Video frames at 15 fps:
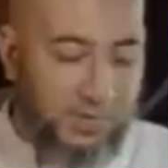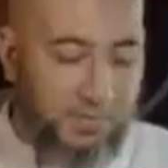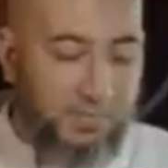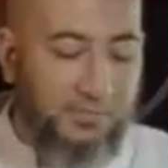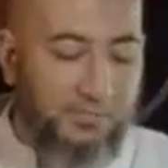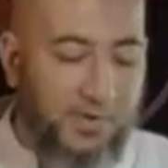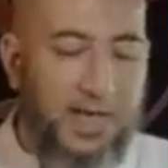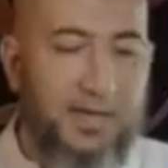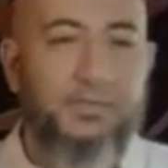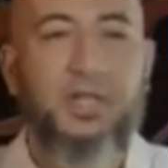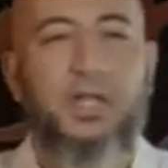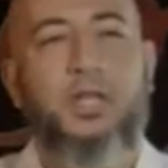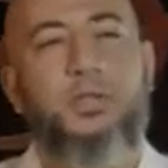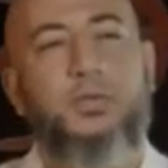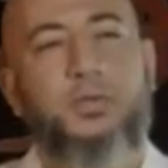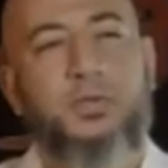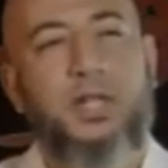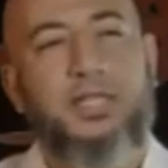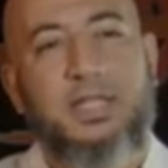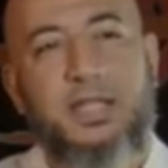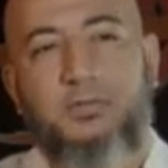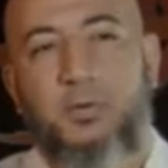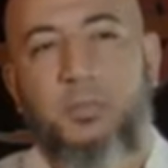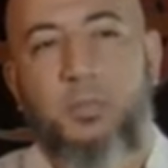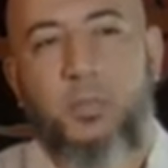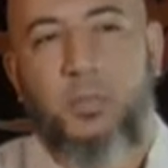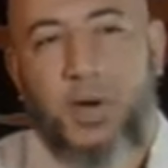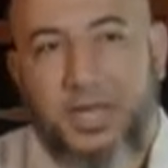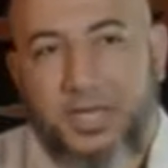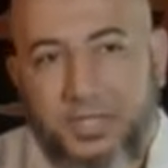Number 5, do not ever
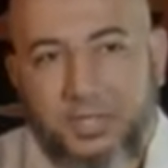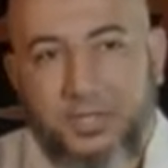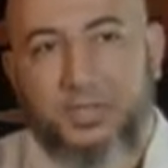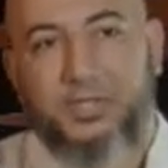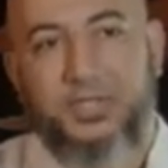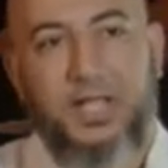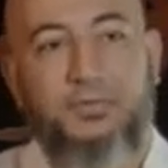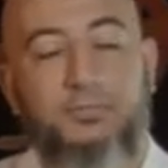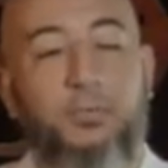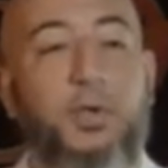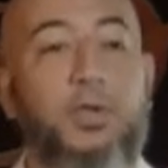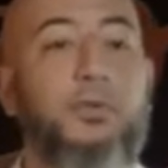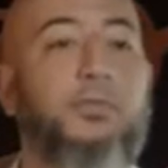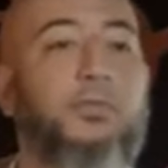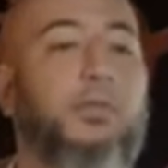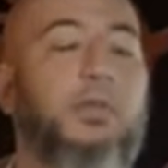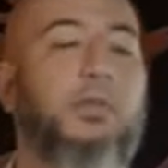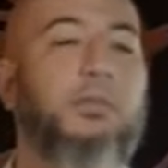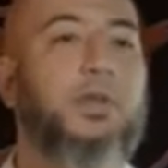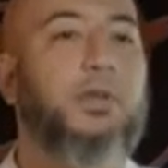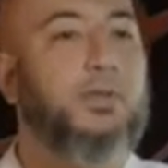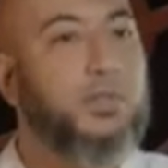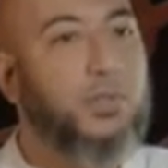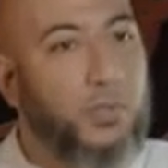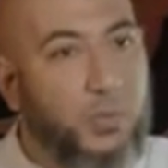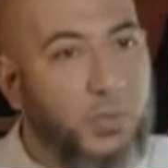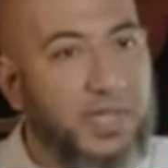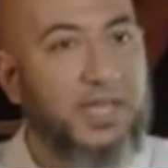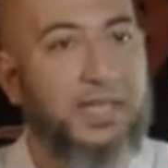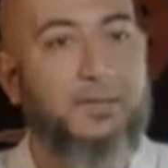punish yourself when you fall, because you
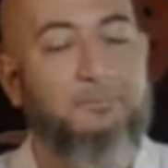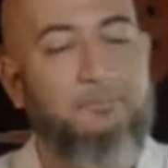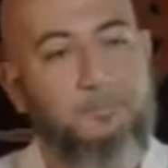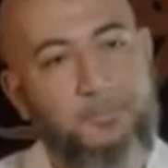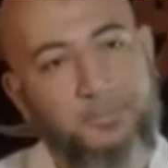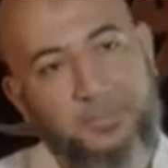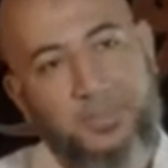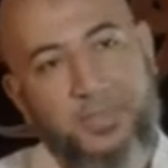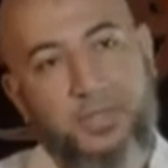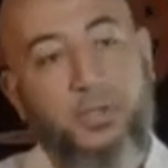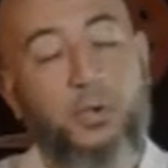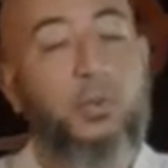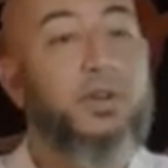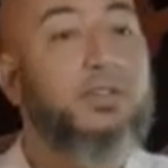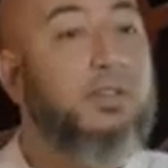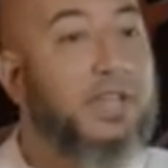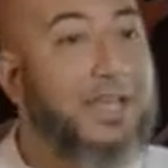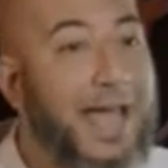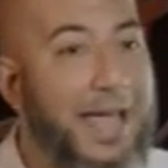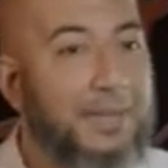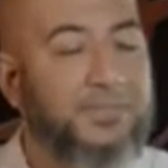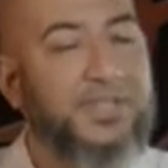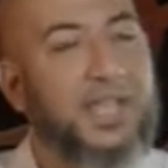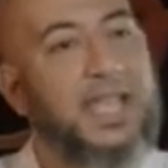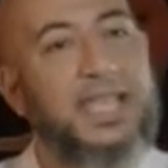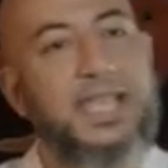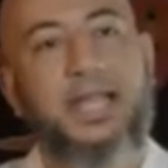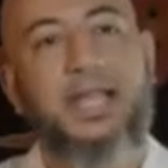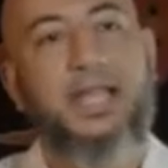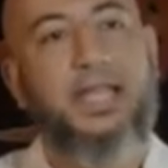will. You will relapse
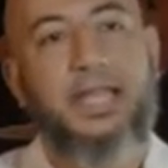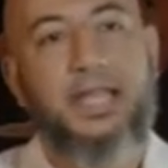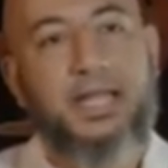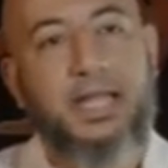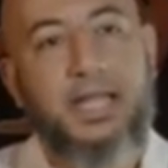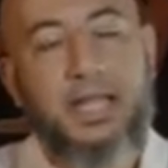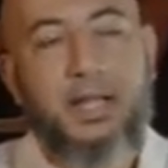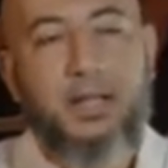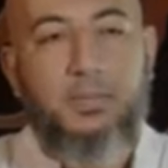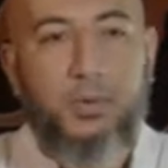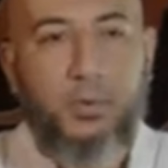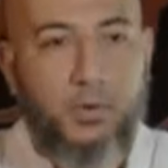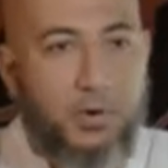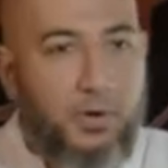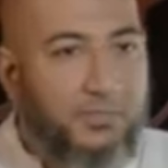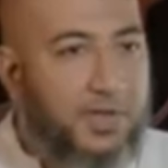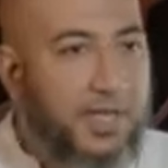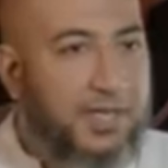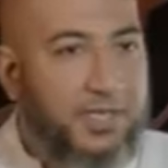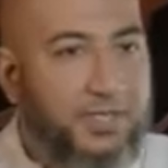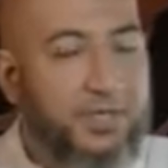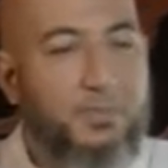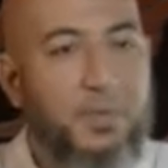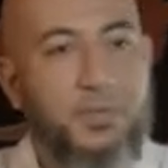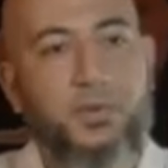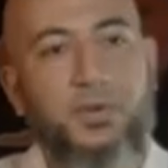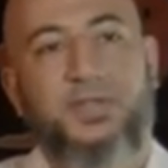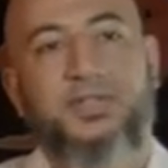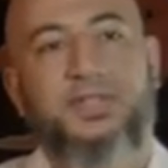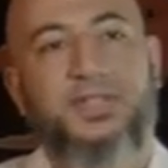again and again. Pornography addiction, my
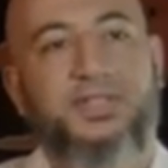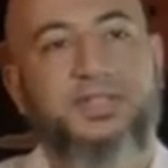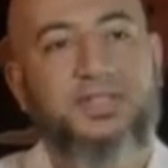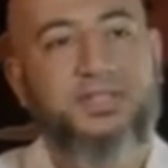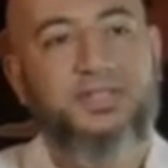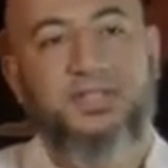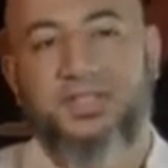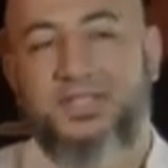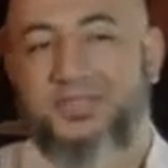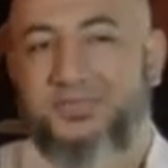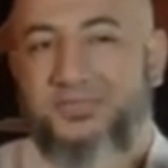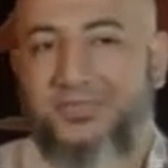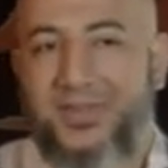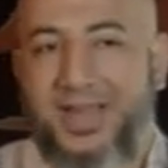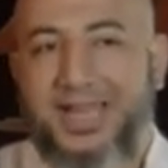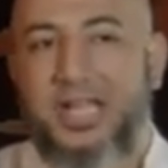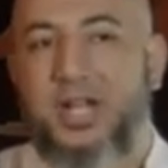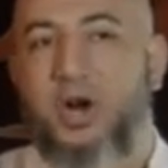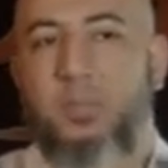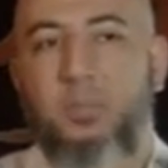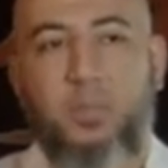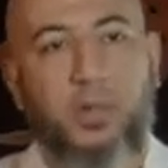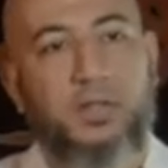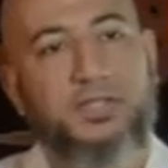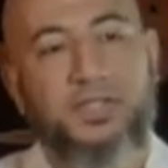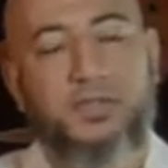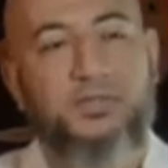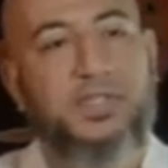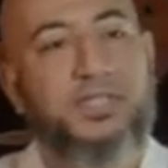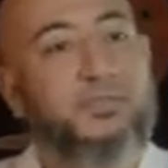brothers and sisters, is very
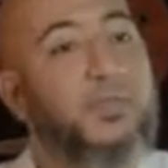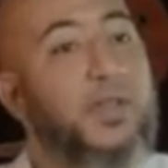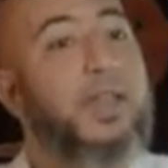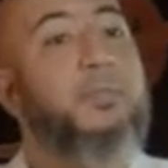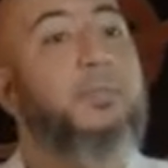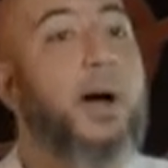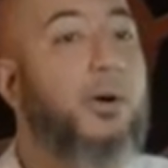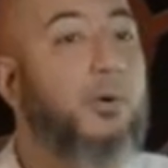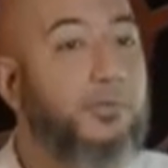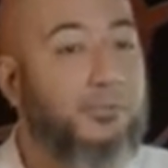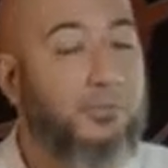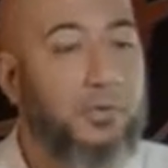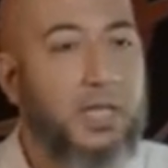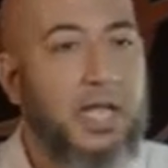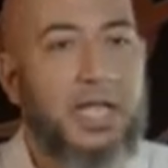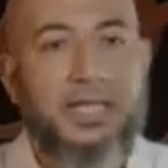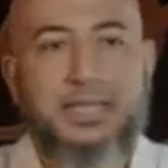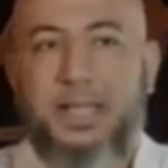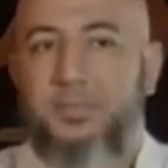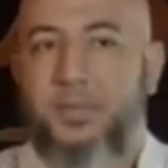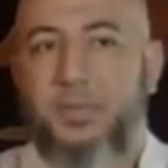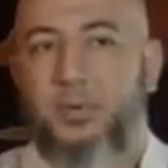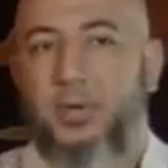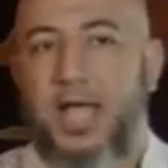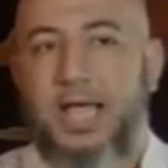compulsive, is very powerful. The people